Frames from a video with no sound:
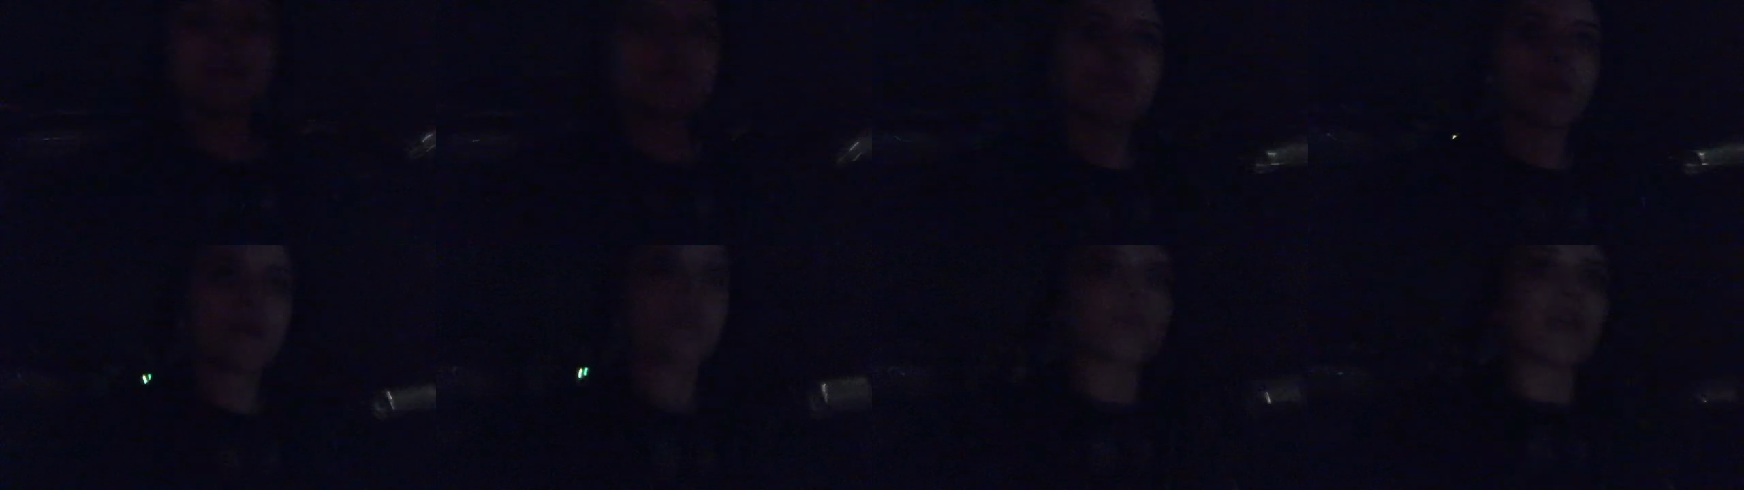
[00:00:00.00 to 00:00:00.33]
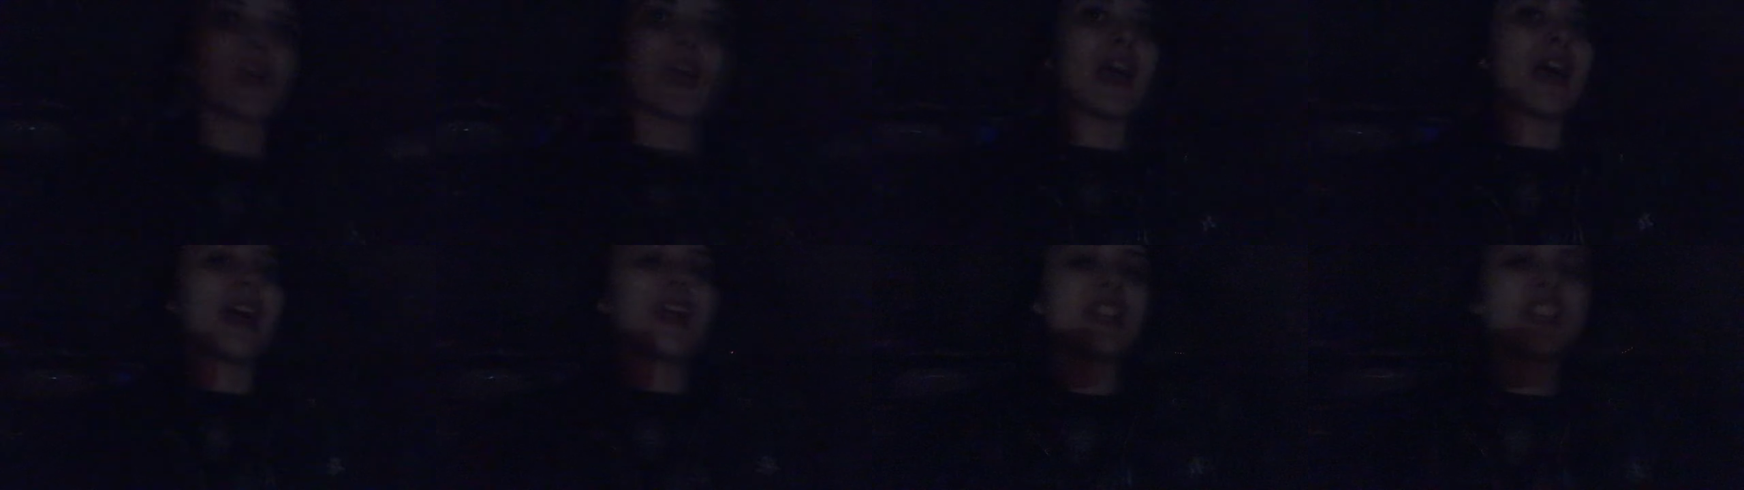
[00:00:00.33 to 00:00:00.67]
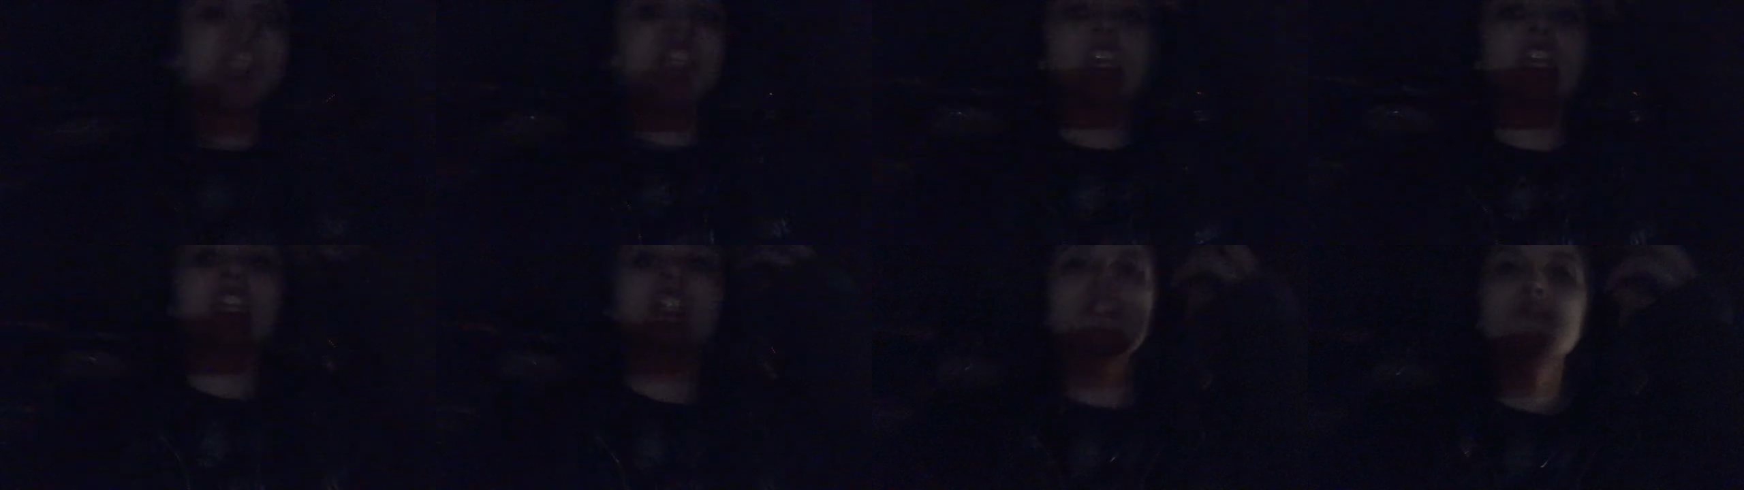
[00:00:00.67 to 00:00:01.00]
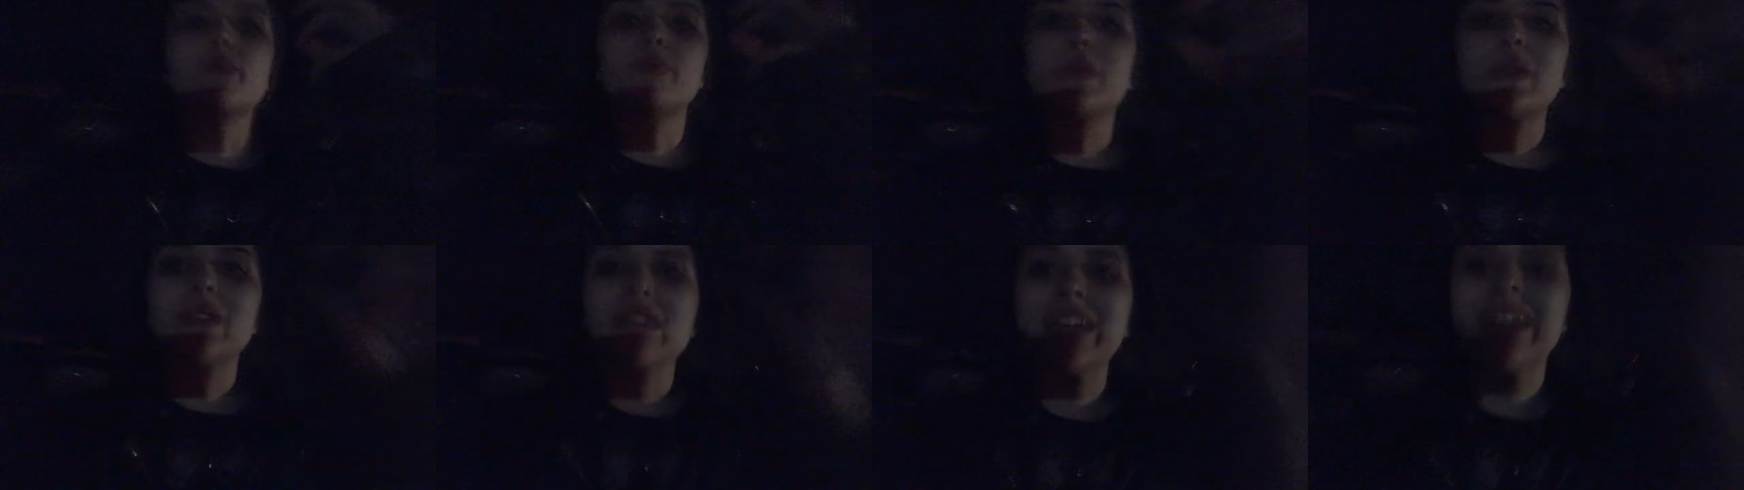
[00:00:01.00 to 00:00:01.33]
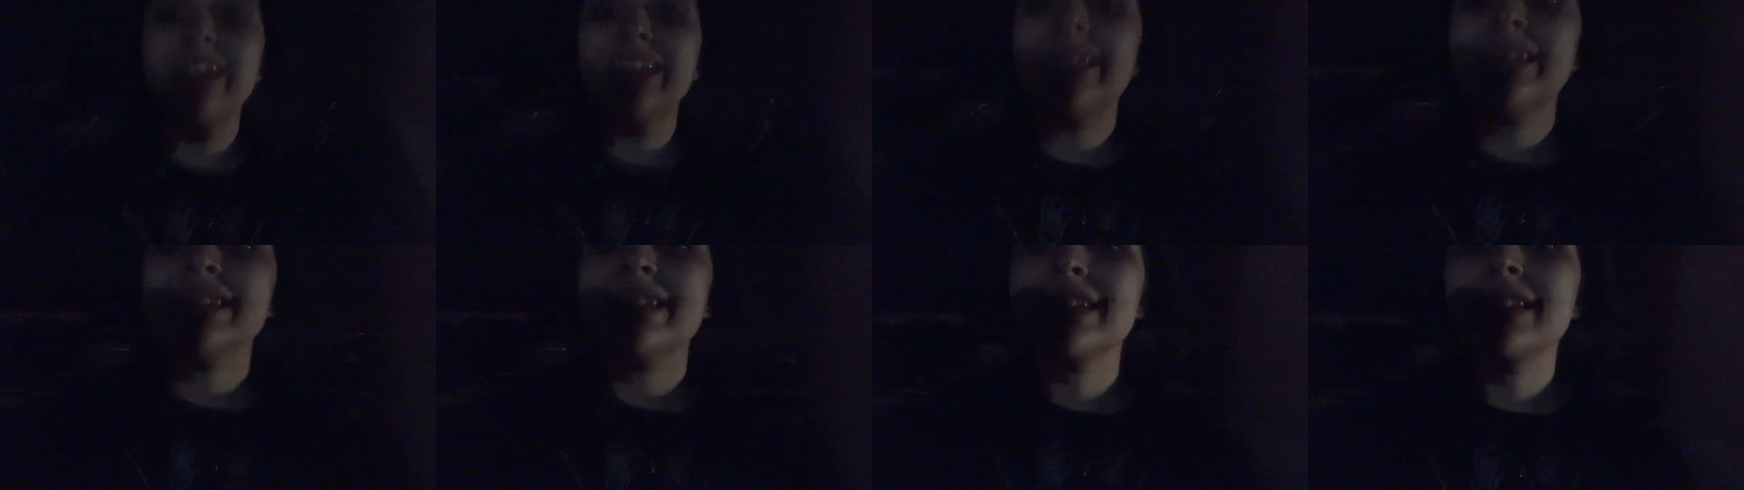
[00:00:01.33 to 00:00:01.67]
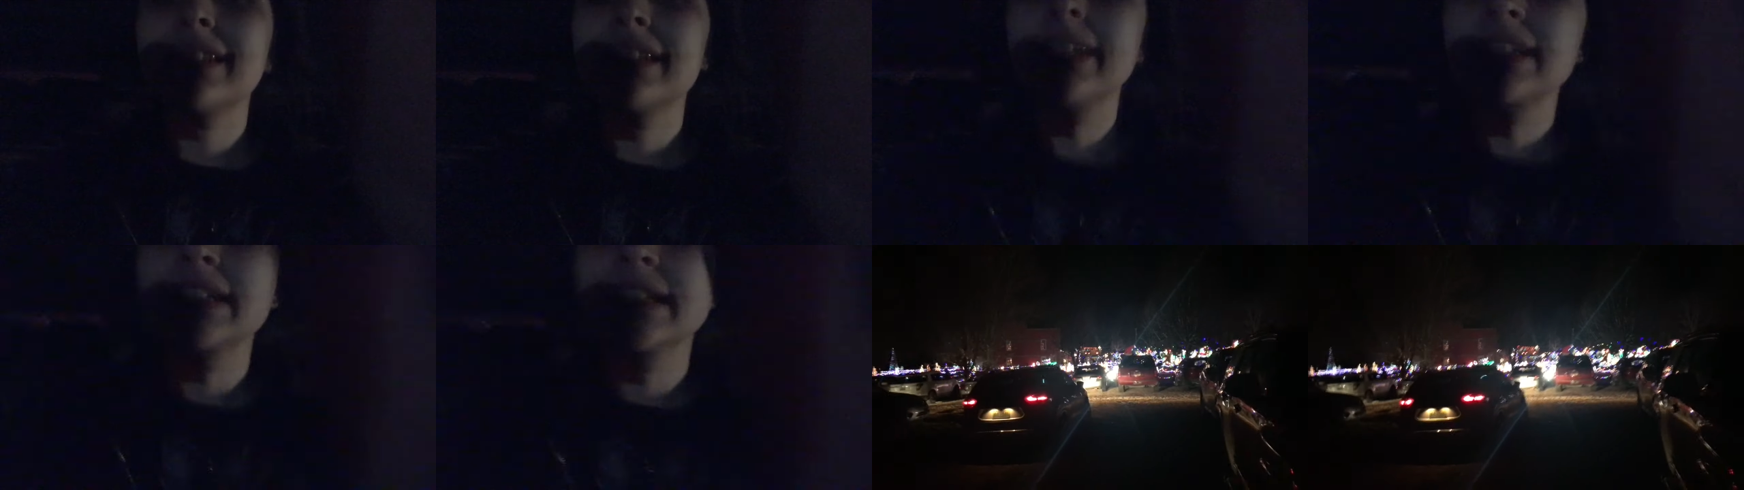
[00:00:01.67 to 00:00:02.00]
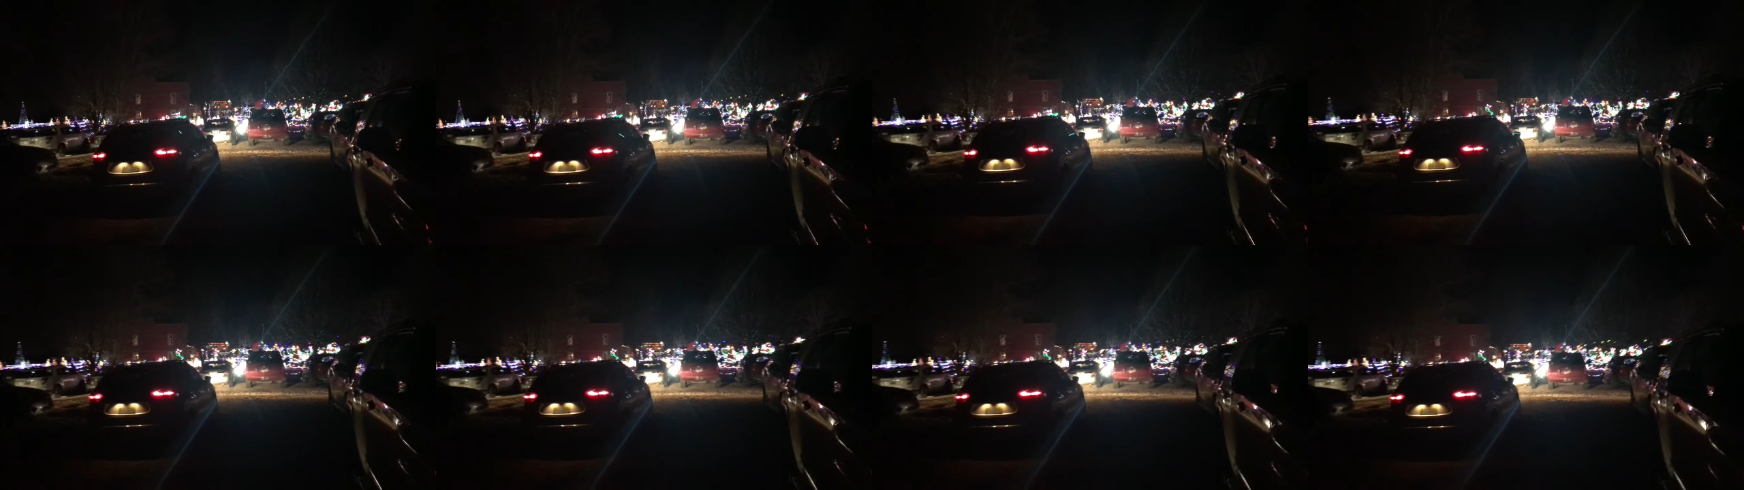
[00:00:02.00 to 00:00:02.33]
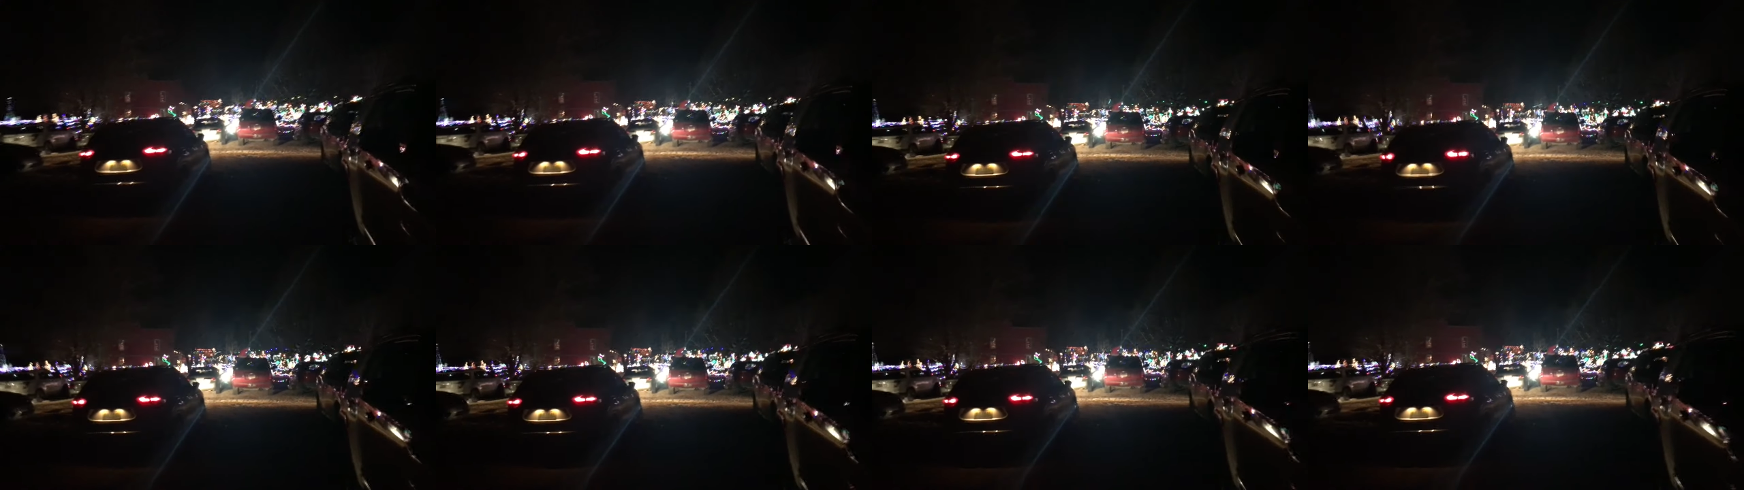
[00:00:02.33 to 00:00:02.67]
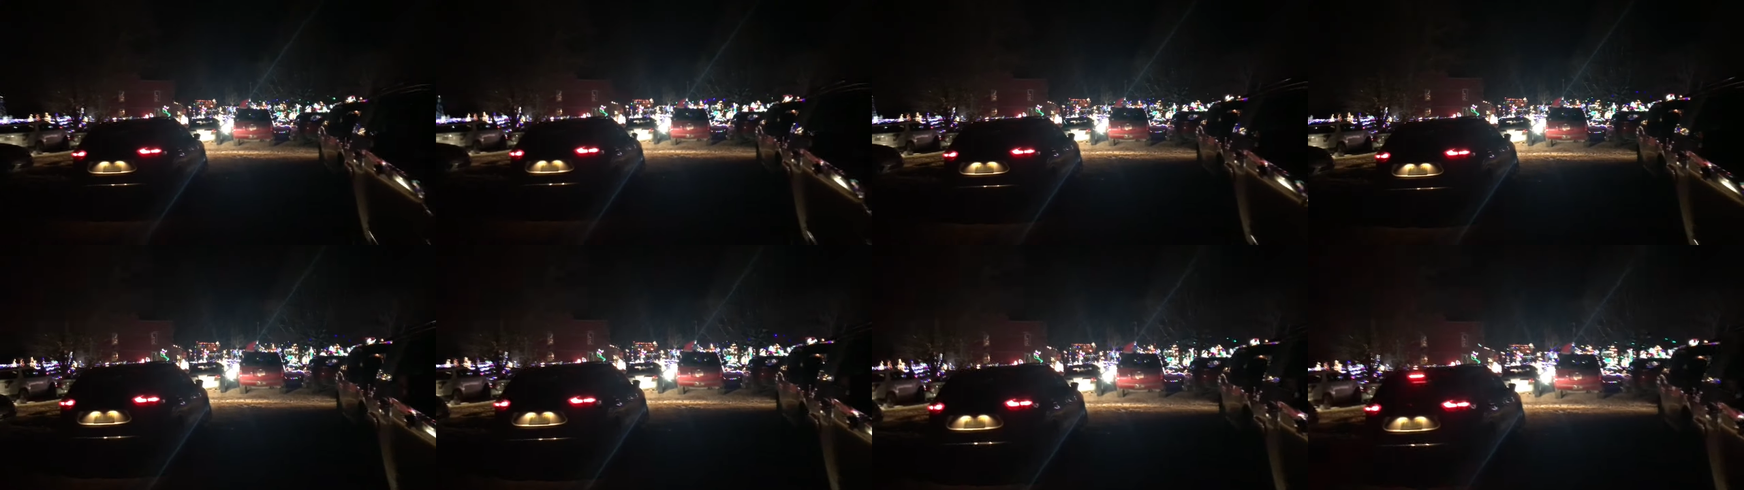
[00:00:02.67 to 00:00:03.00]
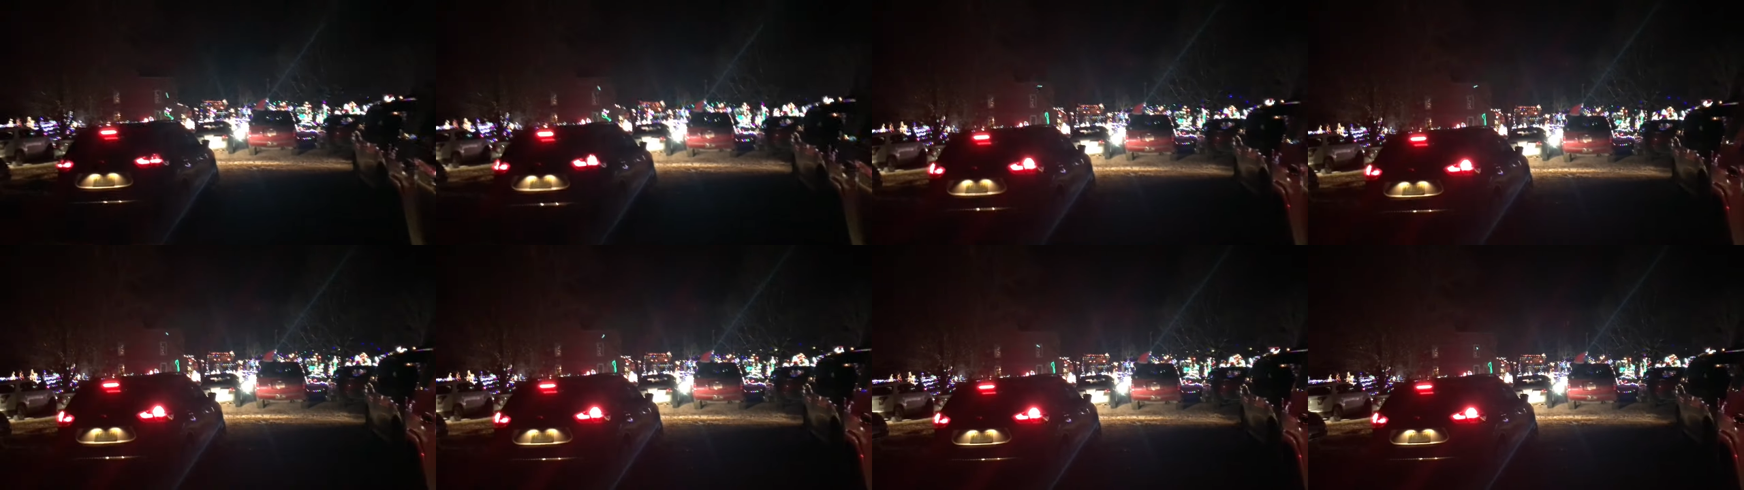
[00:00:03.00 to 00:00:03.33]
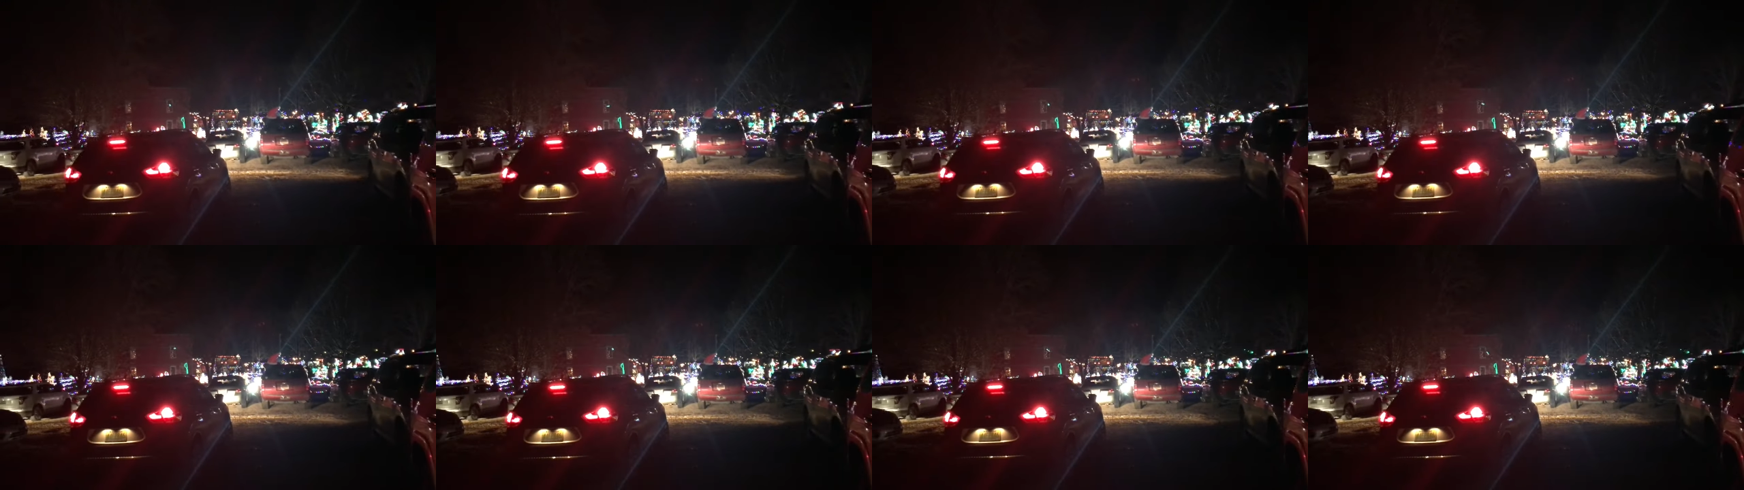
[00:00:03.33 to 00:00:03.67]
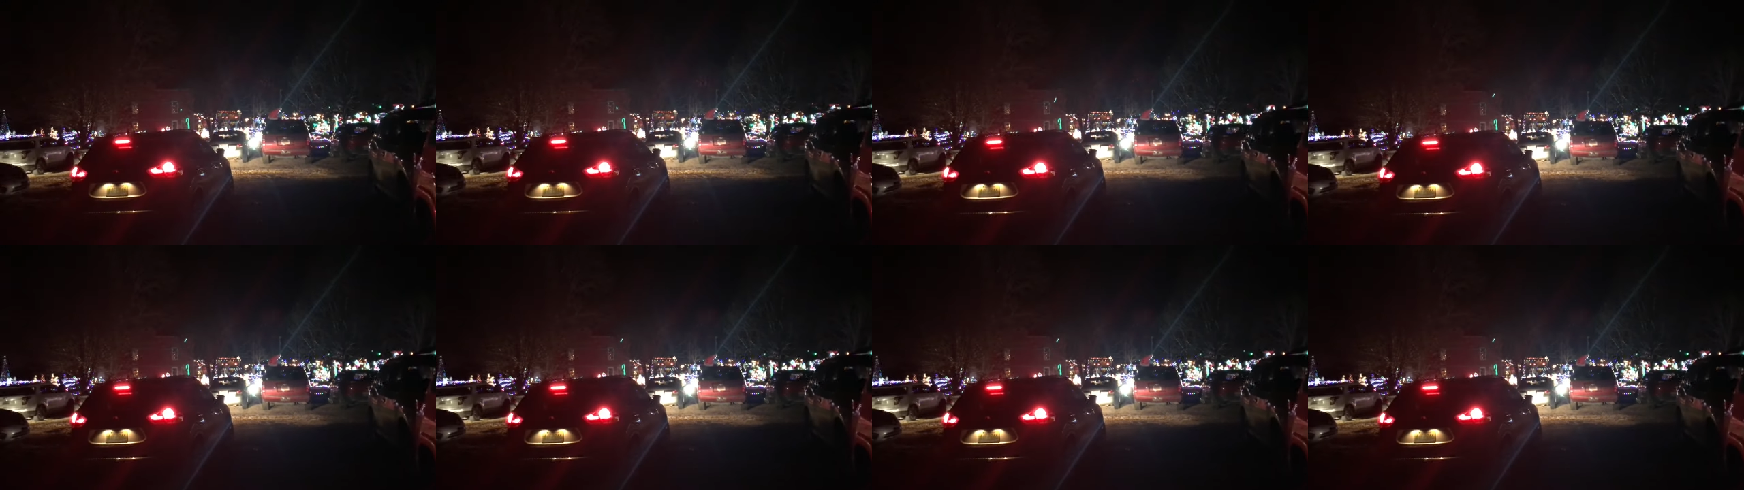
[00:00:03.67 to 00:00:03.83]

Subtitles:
No face is visible, so there are no lips to read.